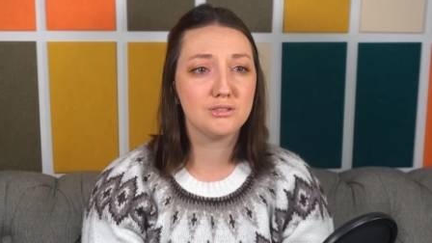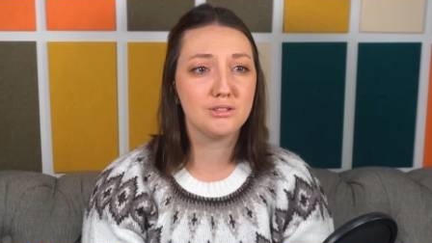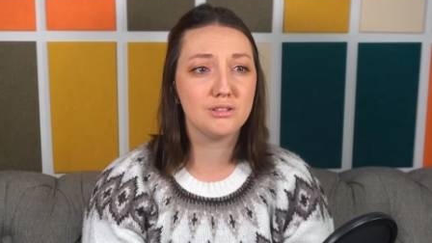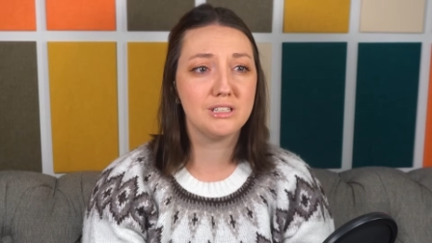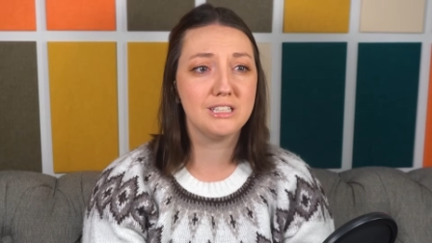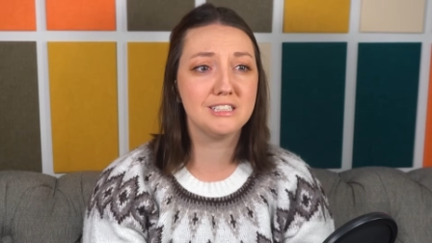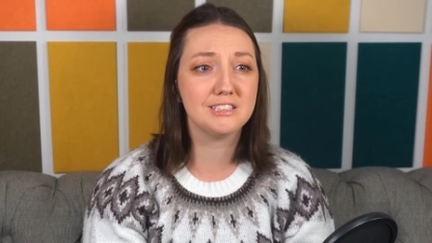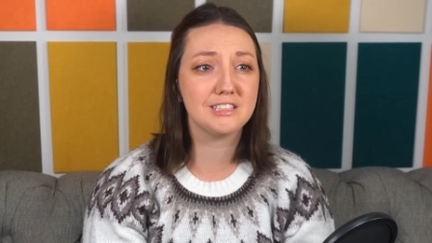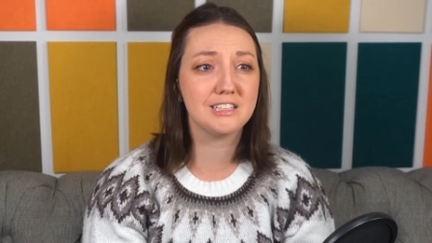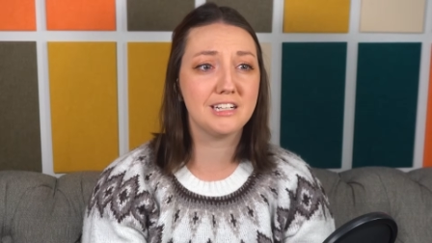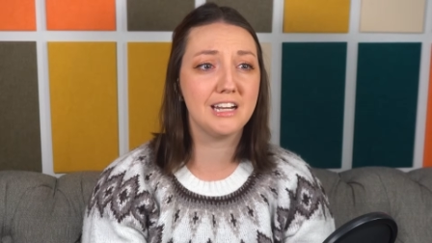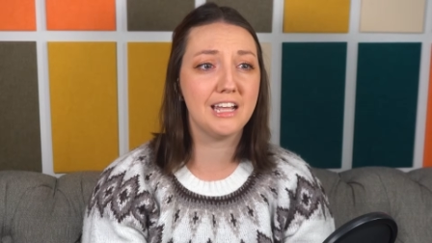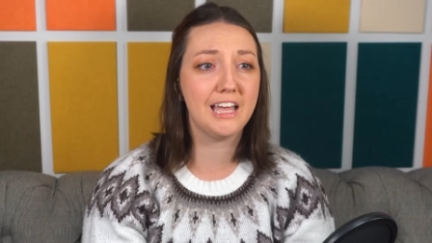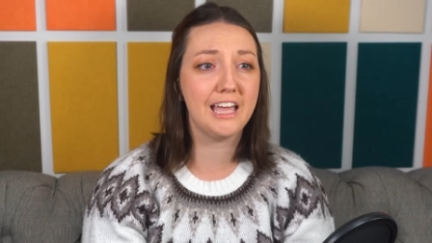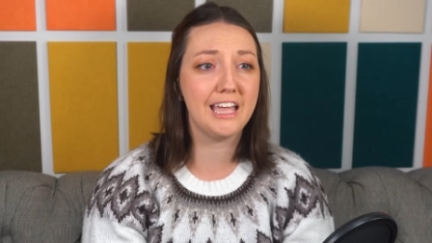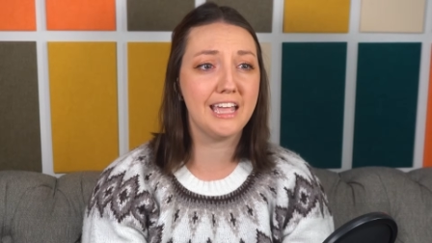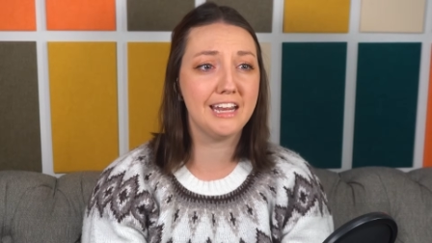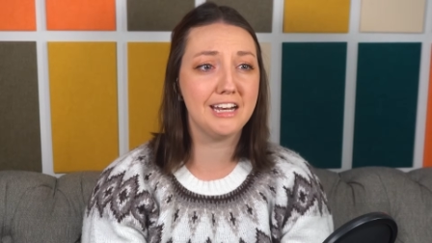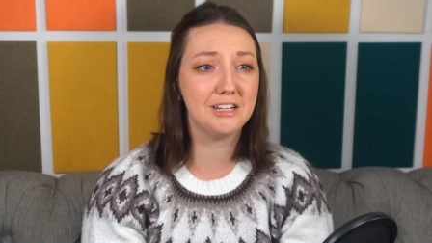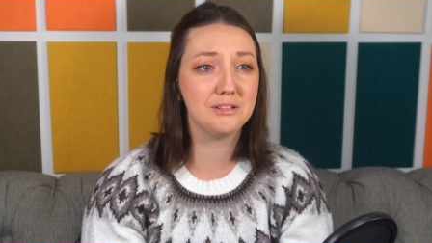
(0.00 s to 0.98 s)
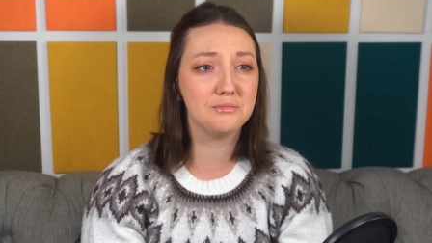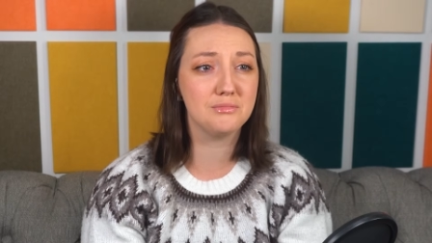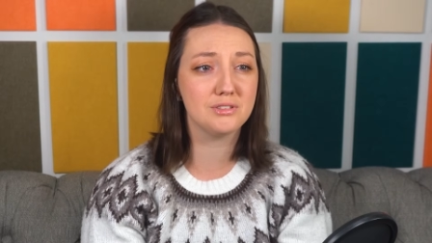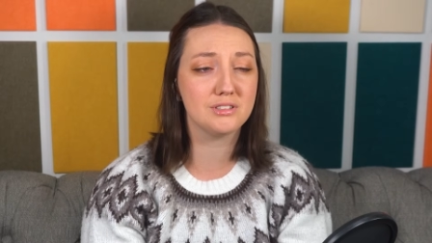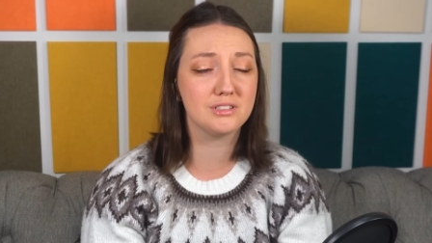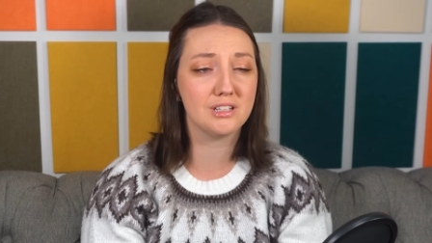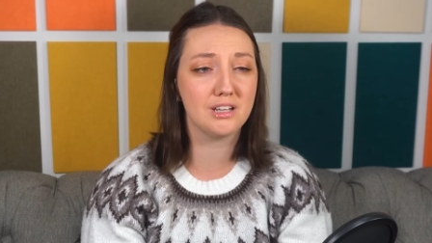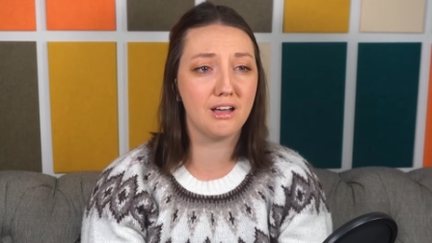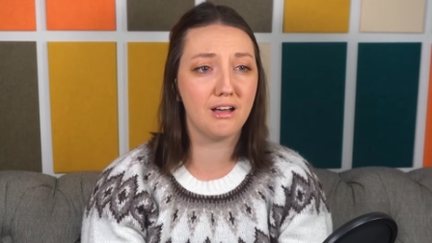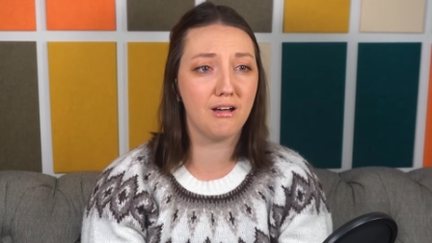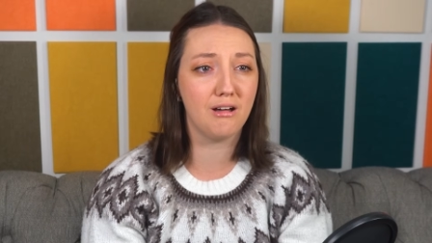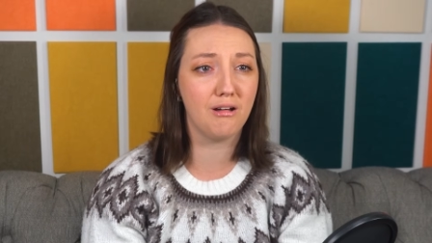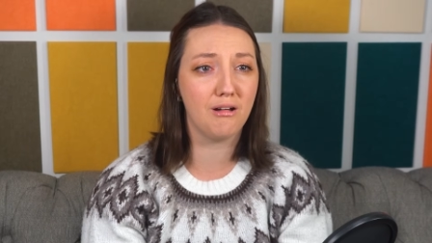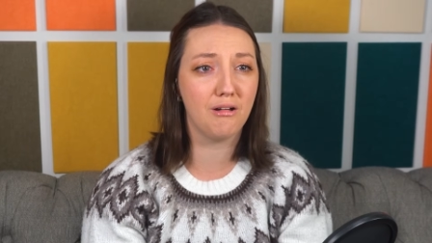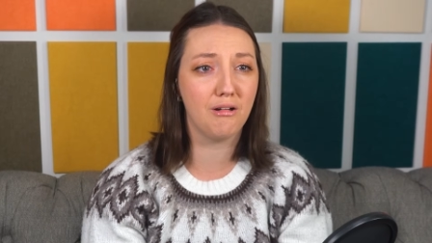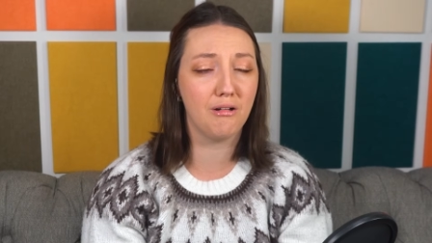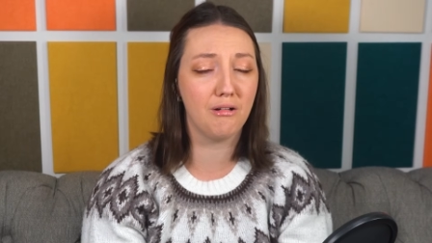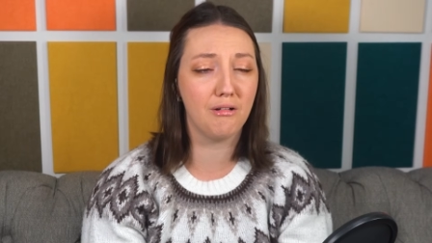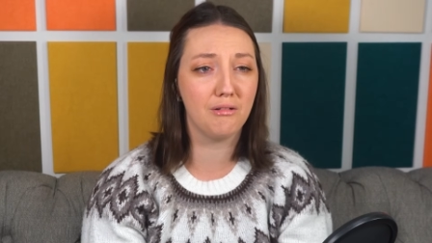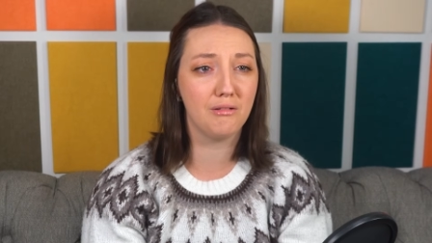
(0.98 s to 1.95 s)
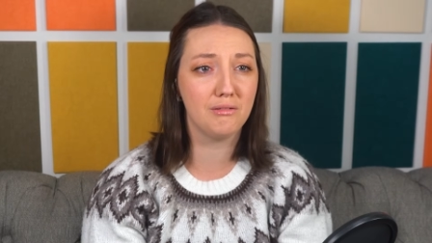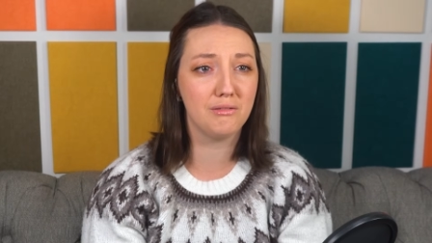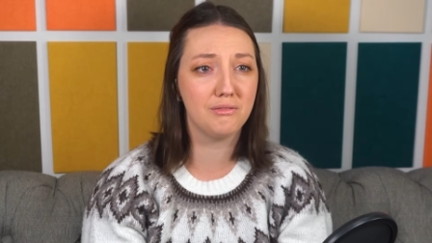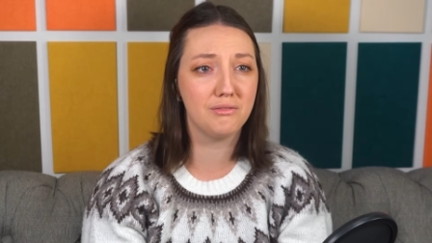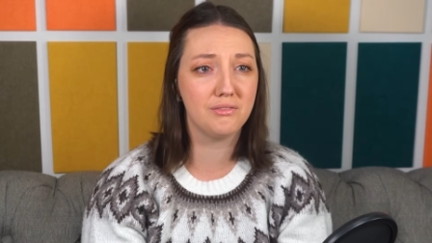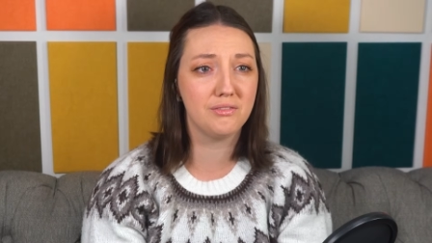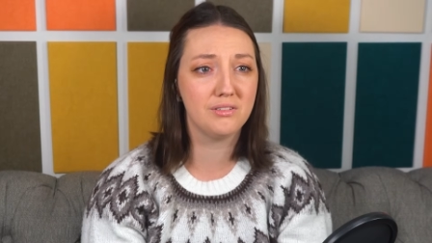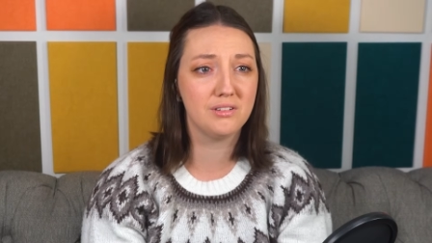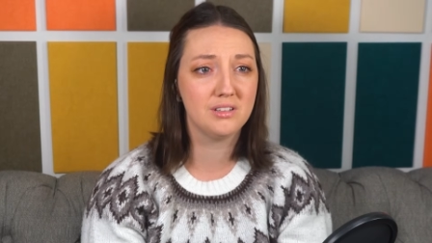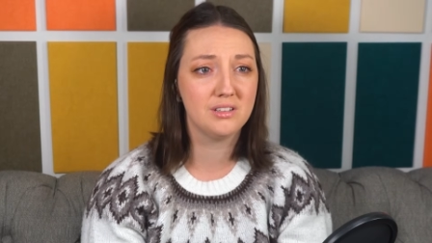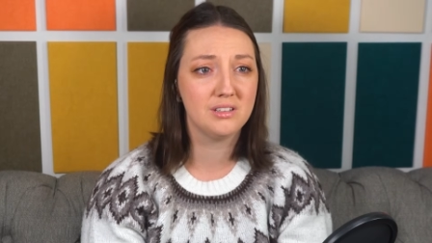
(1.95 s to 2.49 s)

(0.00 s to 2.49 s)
He's gonna hate himself.